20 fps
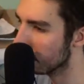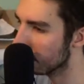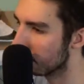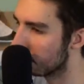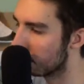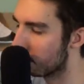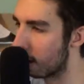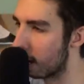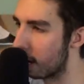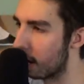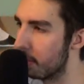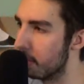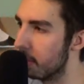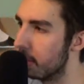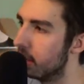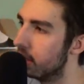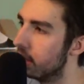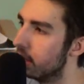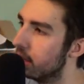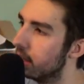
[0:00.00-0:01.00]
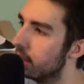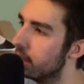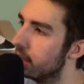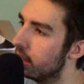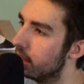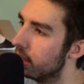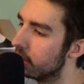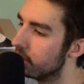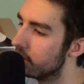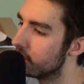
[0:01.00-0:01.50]
from
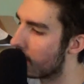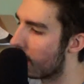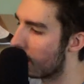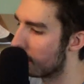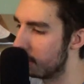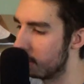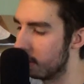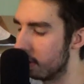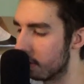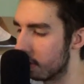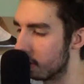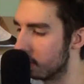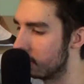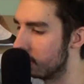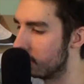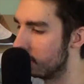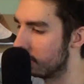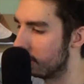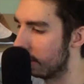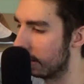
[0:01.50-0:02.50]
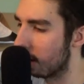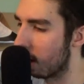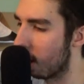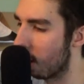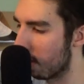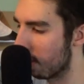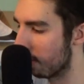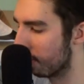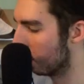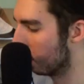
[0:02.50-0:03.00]
top universities like
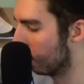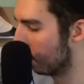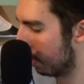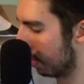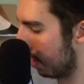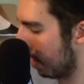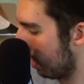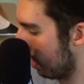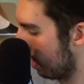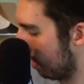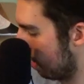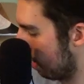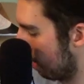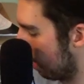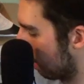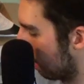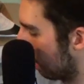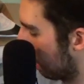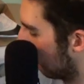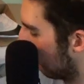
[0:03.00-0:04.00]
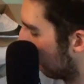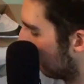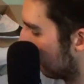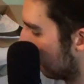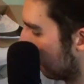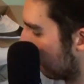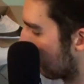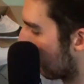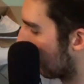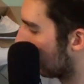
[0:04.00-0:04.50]
Harvard and, let's
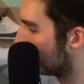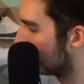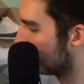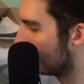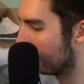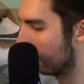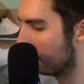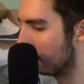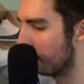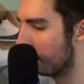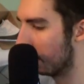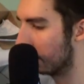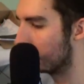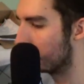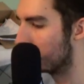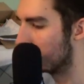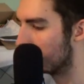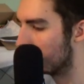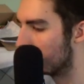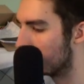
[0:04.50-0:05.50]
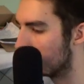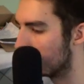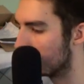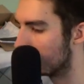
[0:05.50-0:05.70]
see, it probably says on the back here.